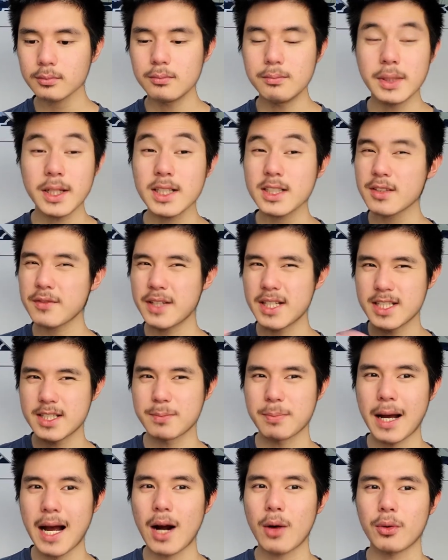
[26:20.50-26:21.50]
because of his
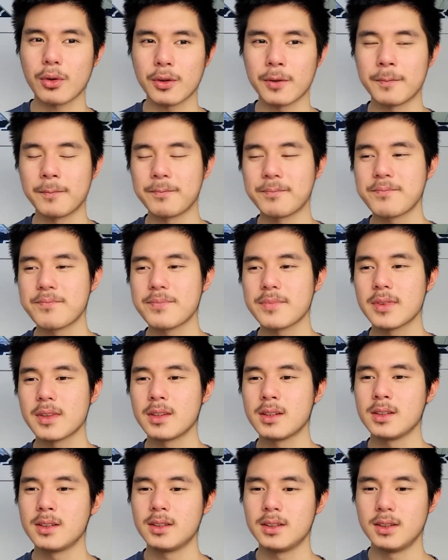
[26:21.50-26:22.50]
power,
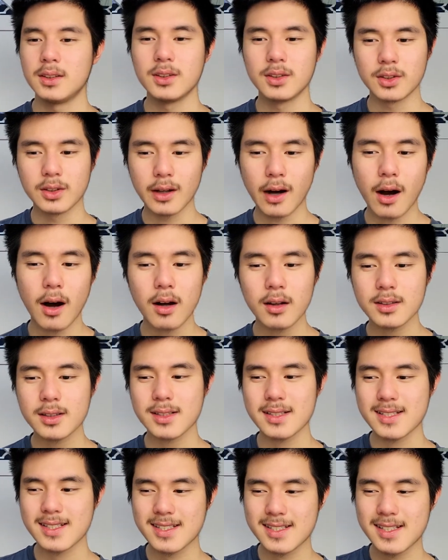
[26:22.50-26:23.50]
God
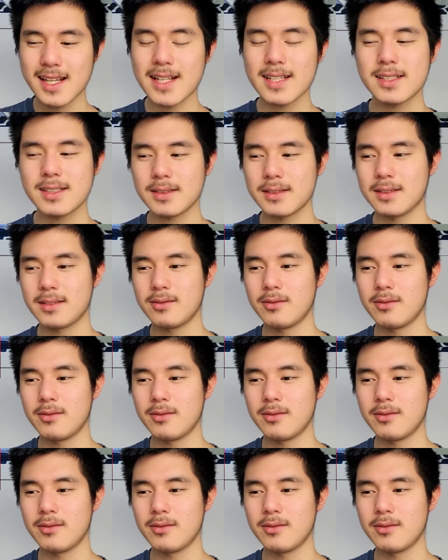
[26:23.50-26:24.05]
sent